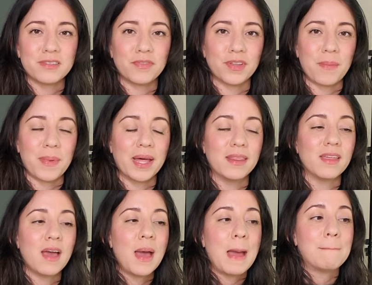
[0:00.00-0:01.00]
for the
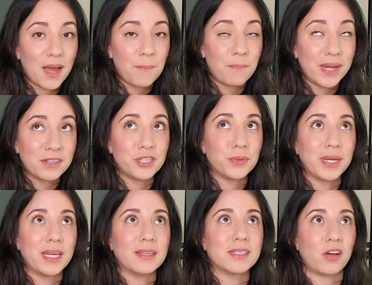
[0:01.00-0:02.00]
month. But
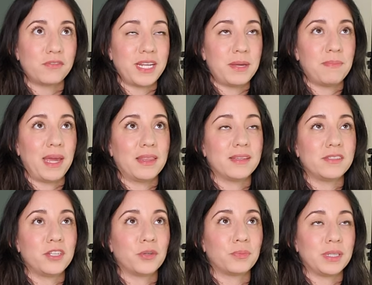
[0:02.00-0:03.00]
doing self-tape May this
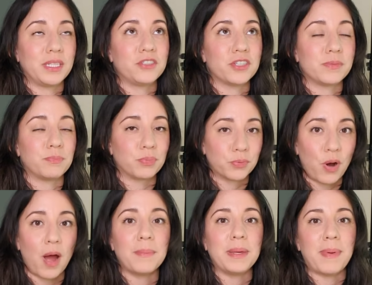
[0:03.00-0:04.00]
year really just
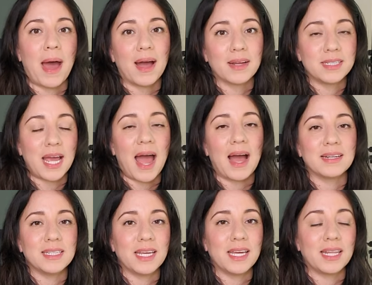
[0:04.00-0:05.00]
brought me back to
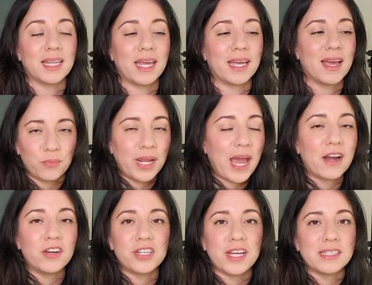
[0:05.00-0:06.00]
acting and like
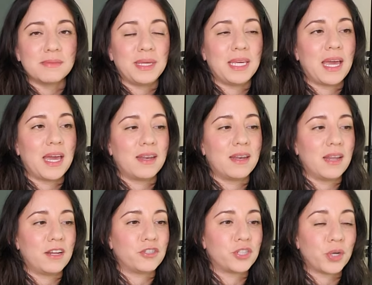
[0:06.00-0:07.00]
re-energized me.
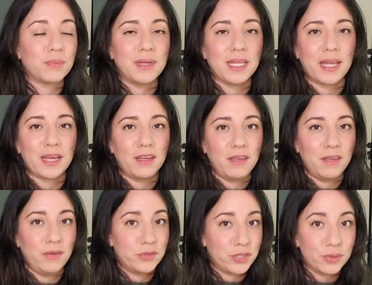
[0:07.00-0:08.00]
It showed me like
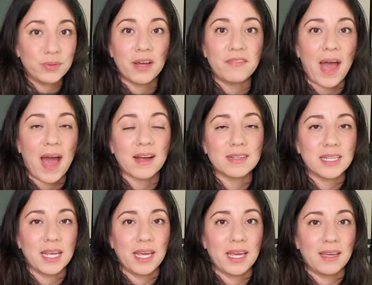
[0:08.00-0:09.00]
you do love
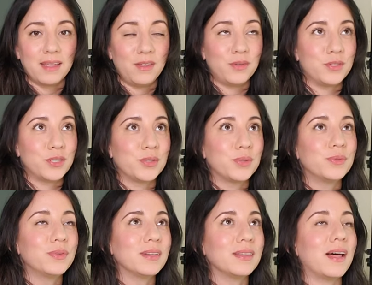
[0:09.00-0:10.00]
acting, you
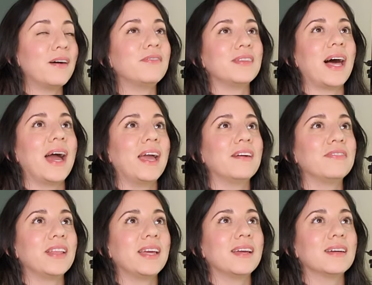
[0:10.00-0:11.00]
do love life,
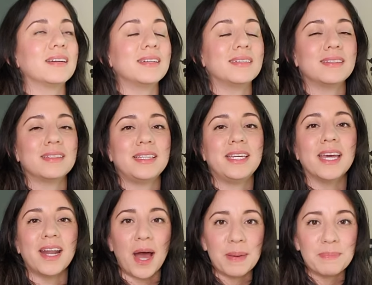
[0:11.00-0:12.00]
like
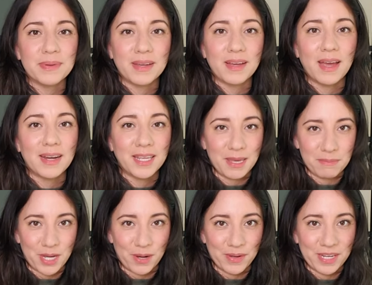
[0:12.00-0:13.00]
get up and keep
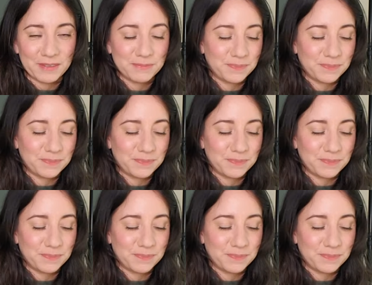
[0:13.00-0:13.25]
going.